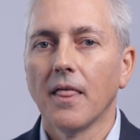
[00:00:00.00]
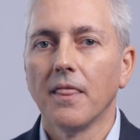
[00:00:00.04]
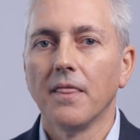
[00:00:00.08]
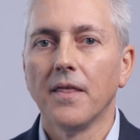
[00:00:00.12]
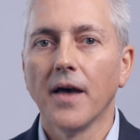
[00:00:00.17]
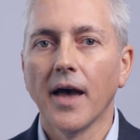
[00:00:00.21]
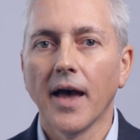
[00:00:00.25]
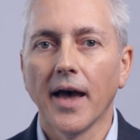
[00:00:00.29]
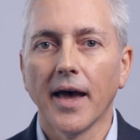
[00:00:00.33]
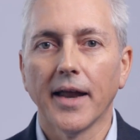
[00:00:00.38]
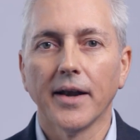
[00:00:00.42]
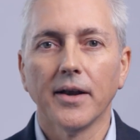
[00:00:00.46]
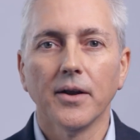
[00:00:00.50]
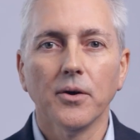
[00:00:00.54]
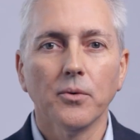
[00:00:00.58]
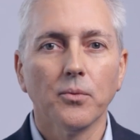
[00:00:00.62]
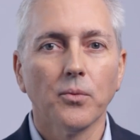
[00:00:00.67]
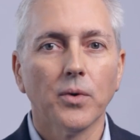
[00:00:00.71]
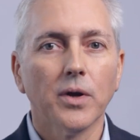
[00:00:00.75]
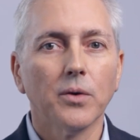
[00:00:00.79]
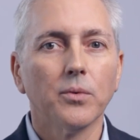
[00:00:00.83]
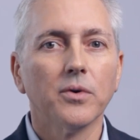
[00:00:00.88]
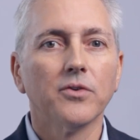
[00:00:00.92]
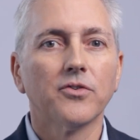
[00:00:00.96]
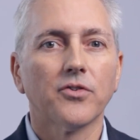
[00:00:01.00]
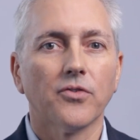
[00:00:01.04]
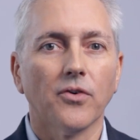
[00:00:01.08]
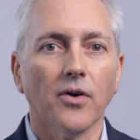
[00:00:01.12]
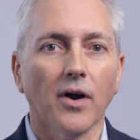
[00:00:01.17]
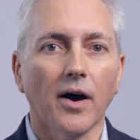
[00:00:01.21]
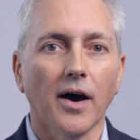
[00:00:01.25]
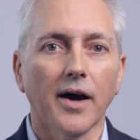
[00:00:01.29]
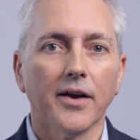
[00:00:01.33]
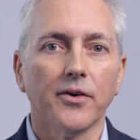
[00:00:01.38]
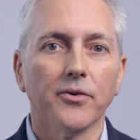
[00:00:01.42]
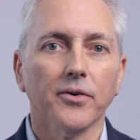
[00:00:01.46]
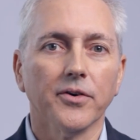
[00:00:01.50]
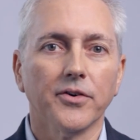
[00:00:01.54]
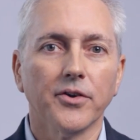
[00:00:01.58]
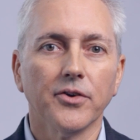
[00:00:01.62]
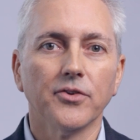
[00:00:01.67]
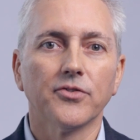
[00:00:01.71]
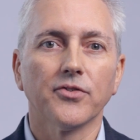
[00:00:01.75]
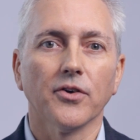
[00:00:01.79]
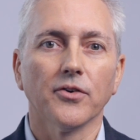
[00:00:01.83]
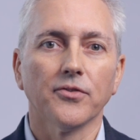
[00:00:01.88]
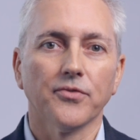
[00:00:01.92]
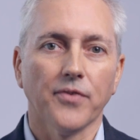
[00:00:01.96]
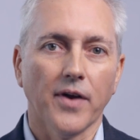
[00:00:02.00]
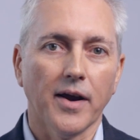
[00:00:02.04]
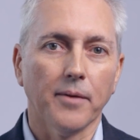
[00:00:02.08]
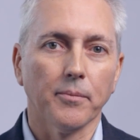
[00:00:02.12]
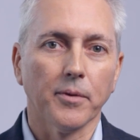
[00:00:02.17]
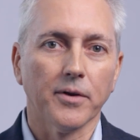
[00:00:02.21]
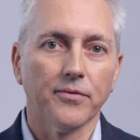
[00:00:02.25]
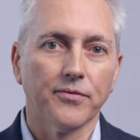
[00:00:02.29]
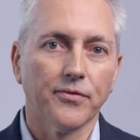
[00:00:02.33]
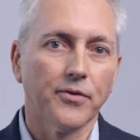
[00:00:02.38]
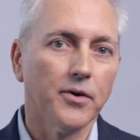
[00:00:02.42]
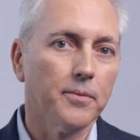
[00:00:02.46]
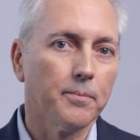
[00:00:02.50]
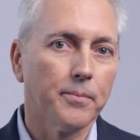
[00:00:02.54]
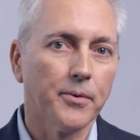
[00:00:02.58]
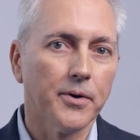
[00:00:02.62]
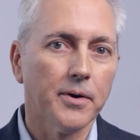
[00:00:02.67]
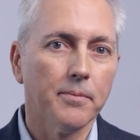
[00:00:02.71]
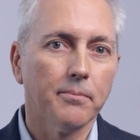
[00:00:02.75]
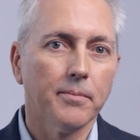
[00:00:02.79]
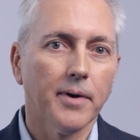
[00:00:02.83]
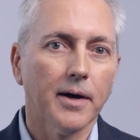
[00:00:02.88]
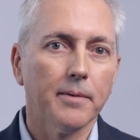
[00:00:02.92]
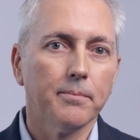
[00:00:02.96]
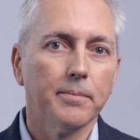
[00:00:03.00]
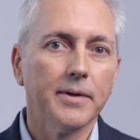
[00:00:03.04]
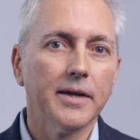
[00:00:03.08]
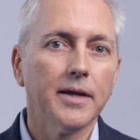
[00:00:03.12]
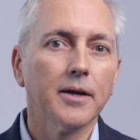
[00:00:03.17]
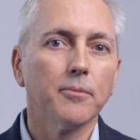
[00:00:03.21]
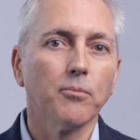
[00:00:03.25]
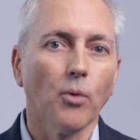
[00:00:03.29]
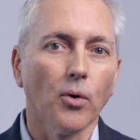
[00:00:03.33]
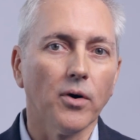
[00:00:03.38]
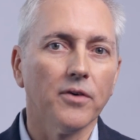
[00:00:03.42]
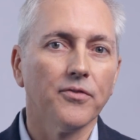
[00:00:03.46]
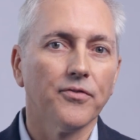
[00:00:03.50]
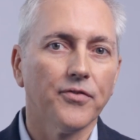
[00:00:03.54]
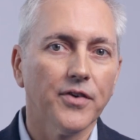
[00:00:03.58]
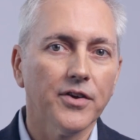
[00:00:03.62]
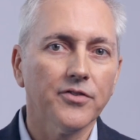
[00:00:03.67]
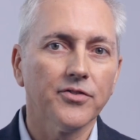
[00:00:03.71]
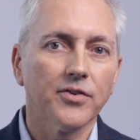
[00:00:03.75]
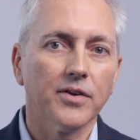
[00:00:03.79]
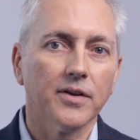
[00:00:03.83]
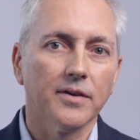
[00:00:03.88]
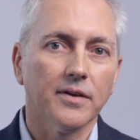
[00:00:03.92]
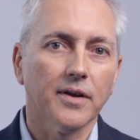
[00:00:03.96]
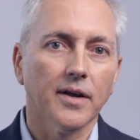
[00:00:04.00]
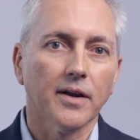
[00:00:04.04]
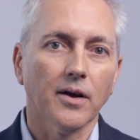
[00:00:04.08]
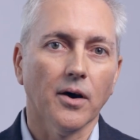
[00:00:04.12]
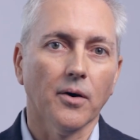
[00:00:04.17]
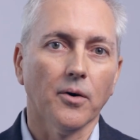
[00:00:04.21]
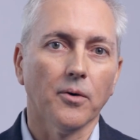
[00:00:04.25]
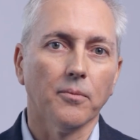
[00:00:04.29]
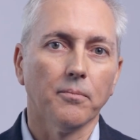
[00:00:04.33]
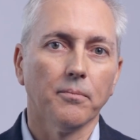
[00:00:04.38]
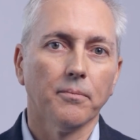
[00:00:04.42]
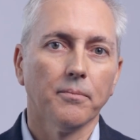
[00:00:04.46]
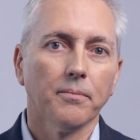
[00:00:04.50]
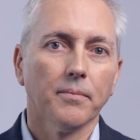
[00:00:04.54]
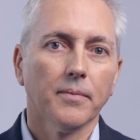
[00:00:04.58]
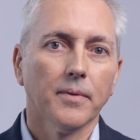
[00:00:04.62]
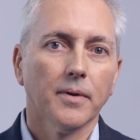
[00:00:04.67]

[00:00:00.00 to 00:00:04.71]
Then we would try to reduce our family footprint by being more efficient at home,